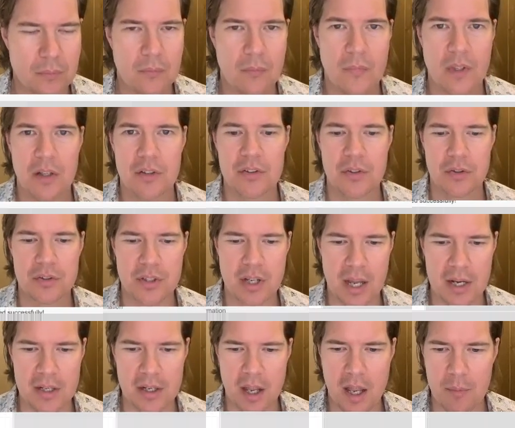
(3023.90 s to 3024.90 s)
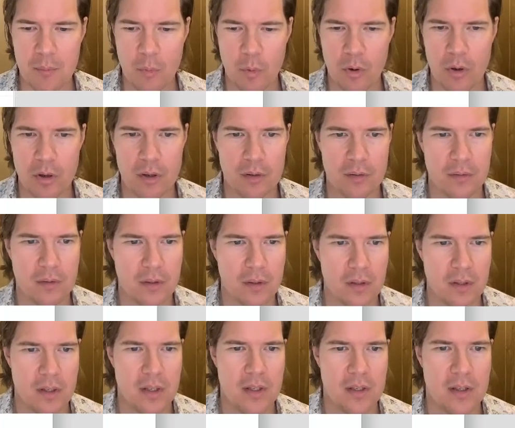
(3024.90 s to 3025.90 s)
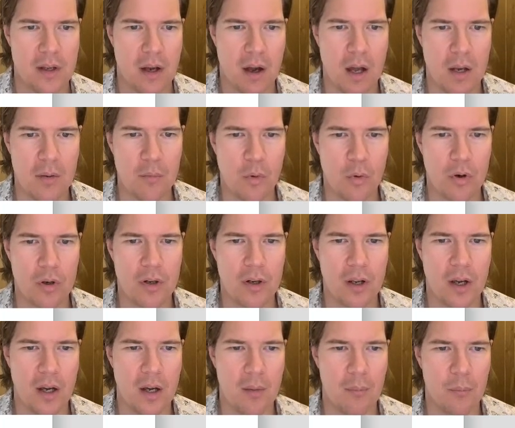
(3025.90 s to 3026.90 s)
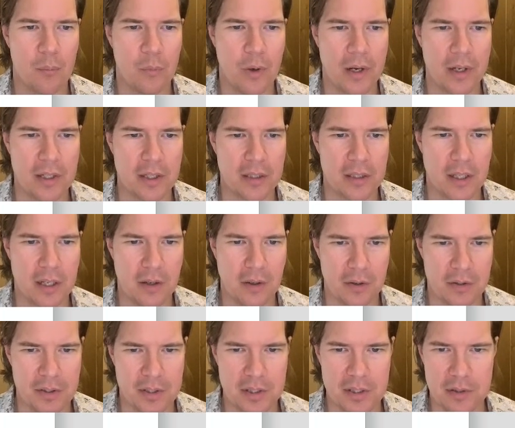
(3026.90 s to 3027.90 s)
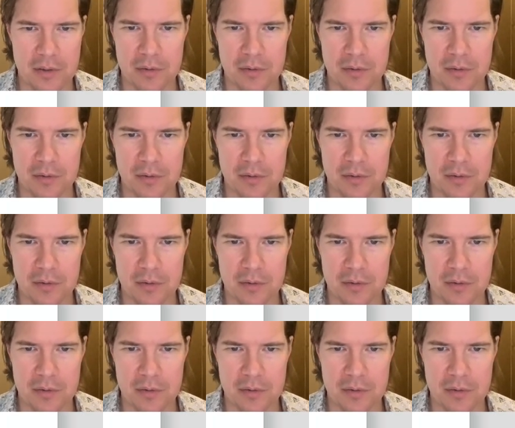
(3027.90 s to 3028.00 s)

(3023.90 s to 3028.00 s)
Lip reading: So it's got an onboard regulator. So